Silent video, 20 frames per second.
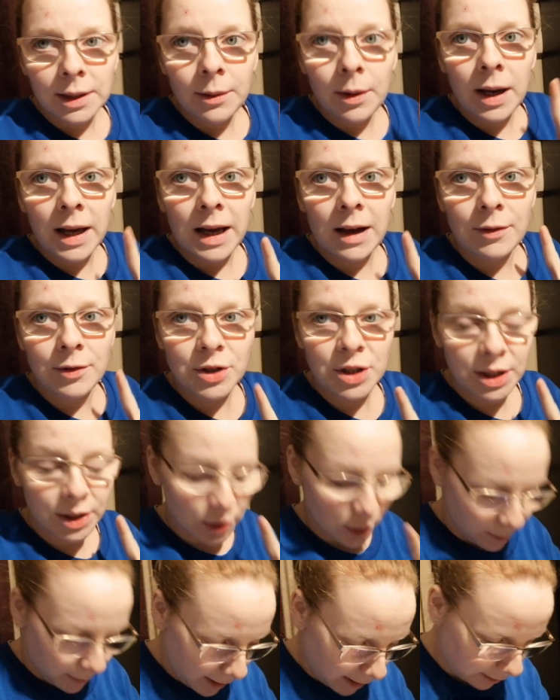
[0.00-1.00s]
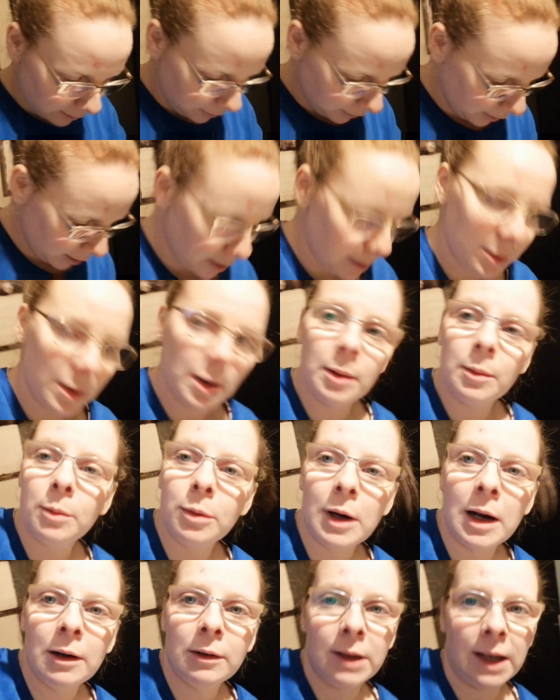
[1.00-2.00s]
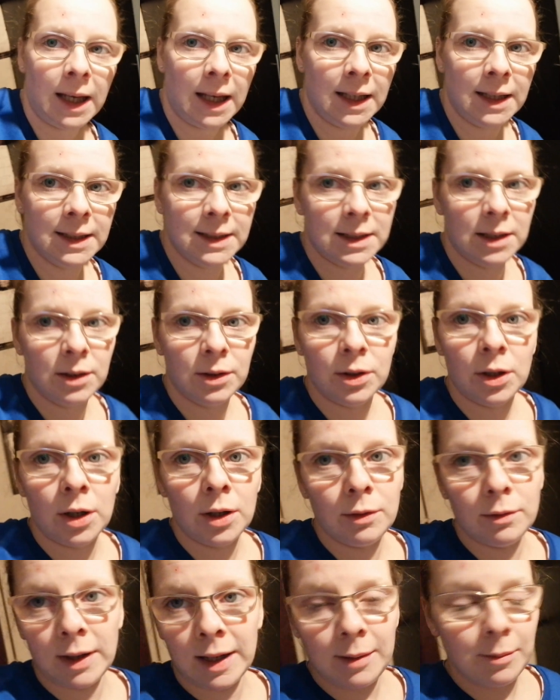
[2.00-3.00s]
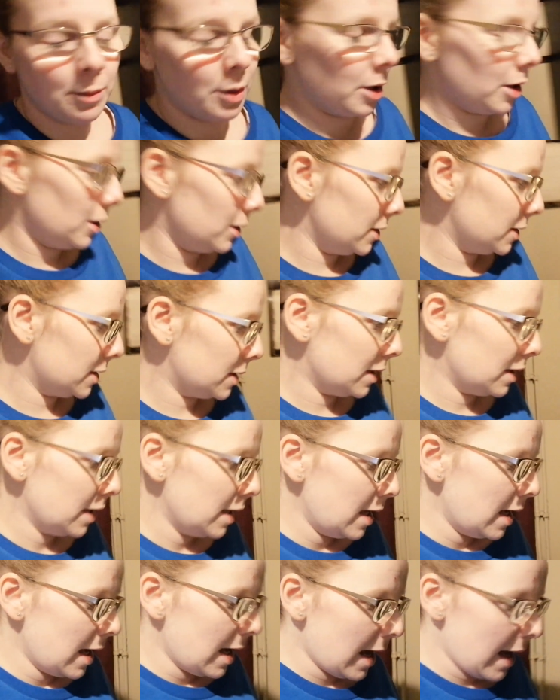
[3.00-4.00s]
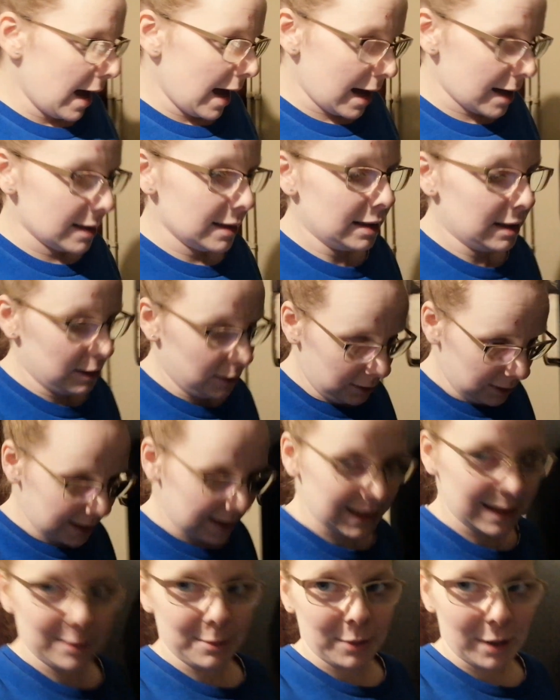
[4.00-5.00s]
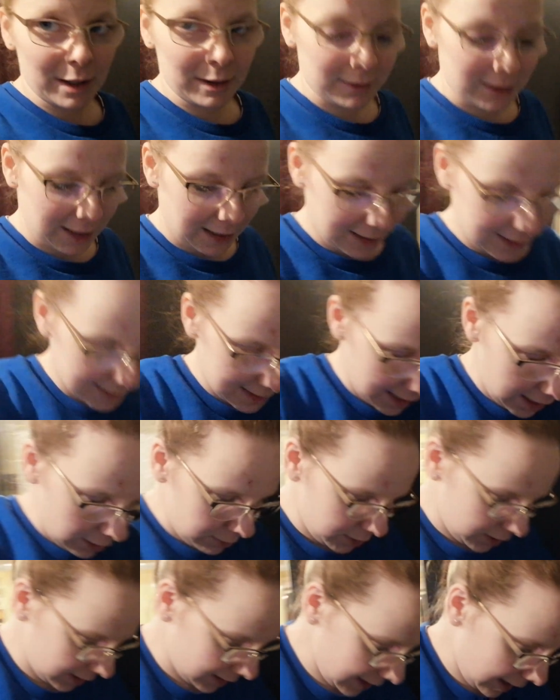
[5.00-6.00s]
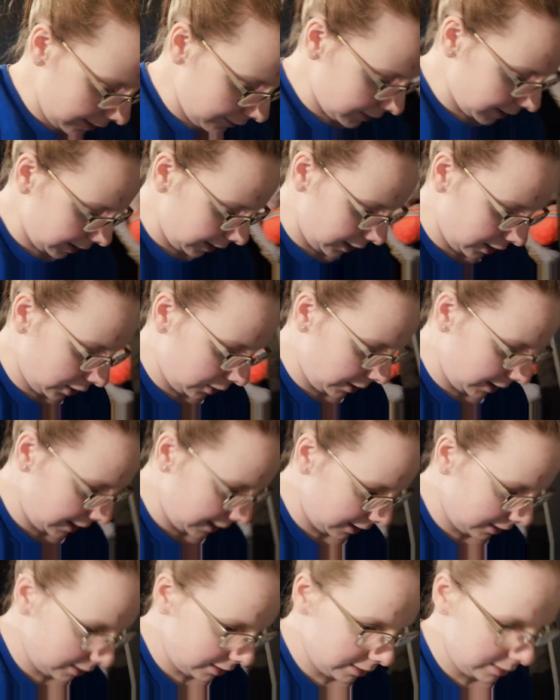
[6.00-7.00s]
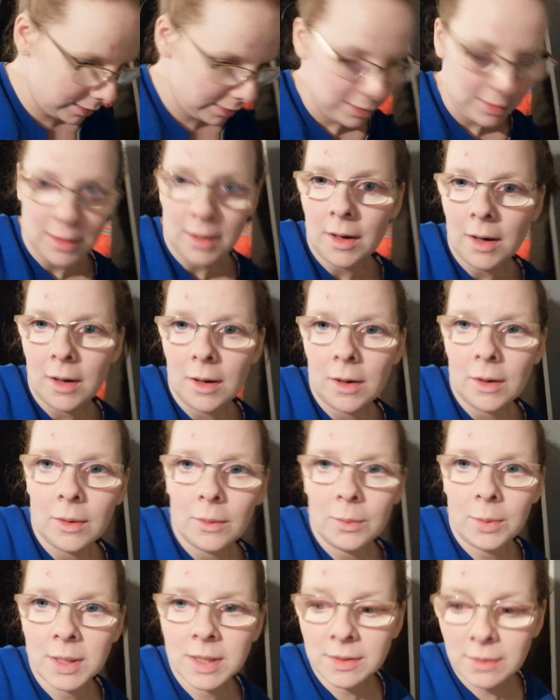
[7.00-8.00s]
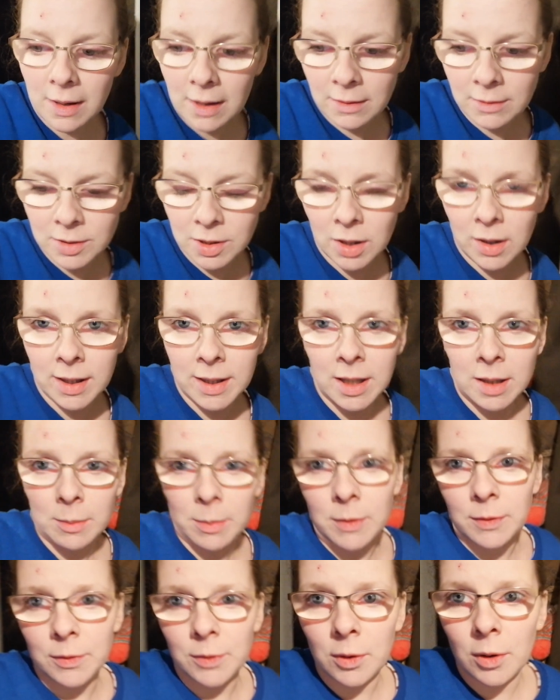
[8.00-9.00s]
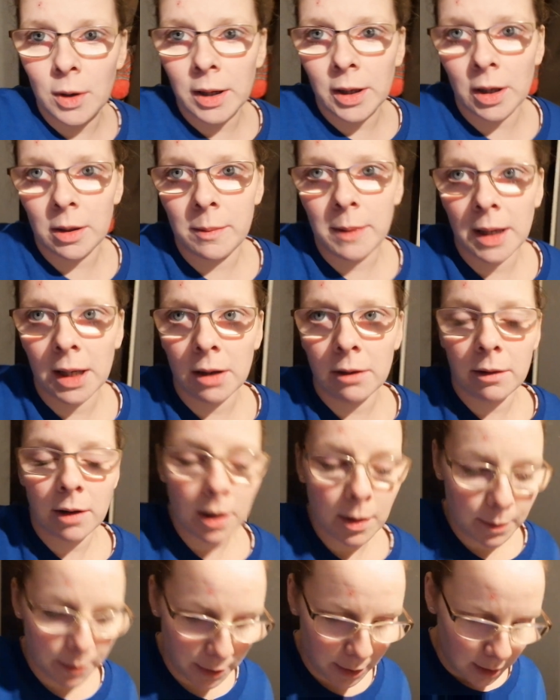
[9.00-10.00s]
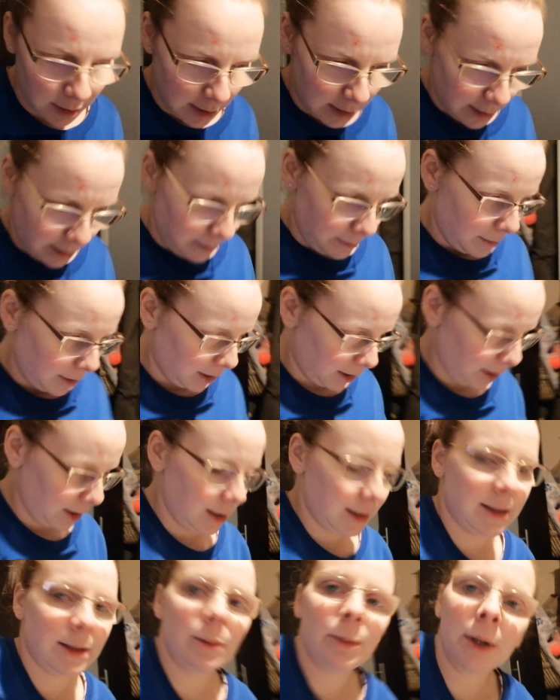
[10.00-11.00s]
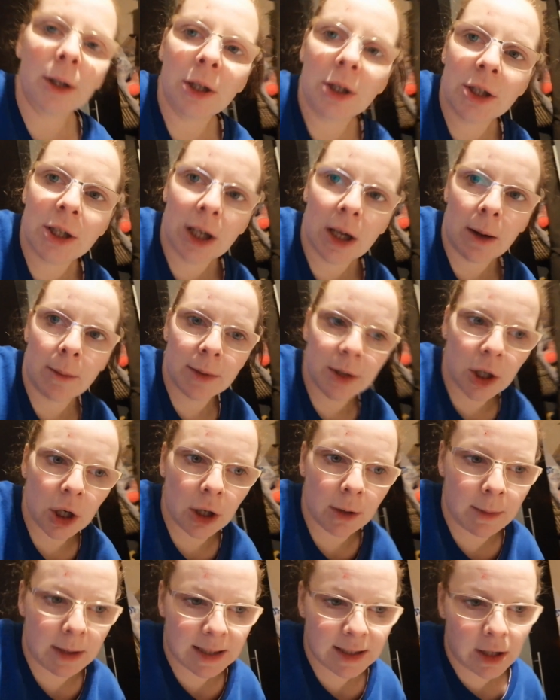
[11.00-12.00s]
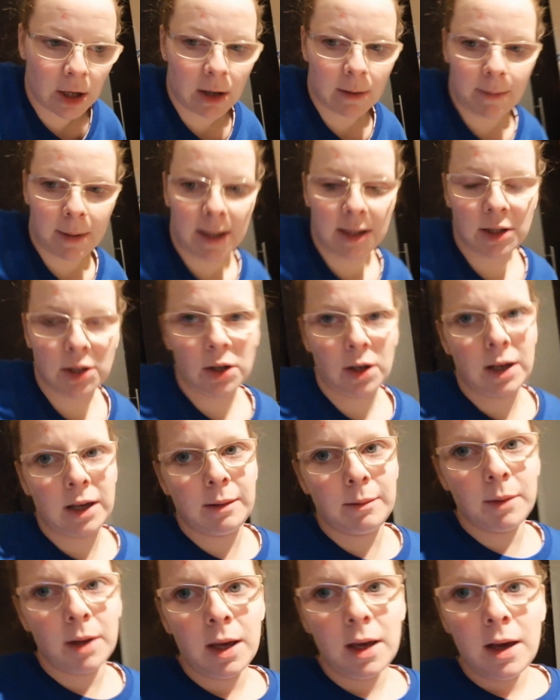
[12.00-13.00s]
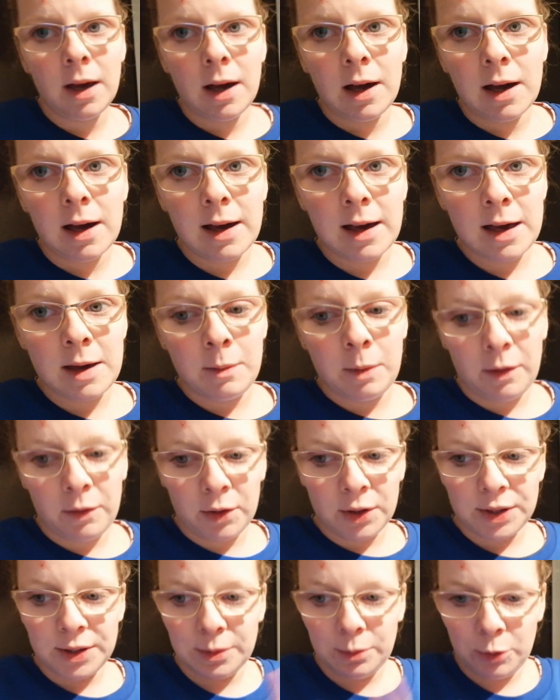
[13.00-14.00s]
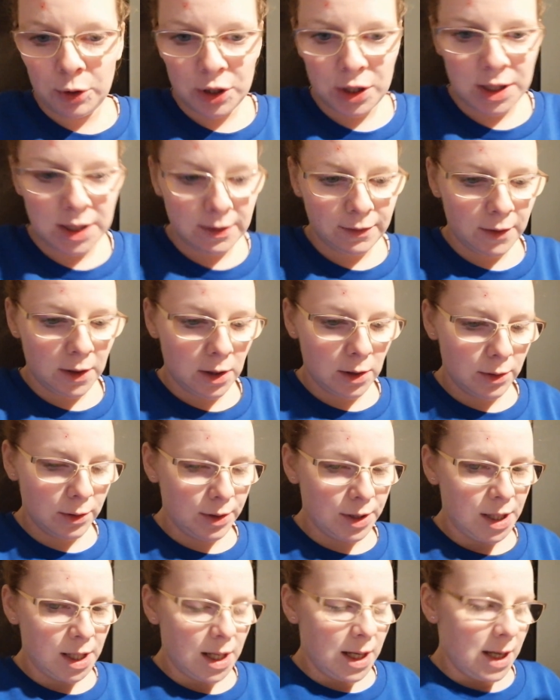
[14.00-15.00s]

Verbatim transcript: I have just got back from brownies, no, rainbows, and Lil's is at brownies, and I'm just having a quick whiz around, tidy up before I go pick her up, because when she comes home, it's her bedtime. Um, I've got some washing to fold.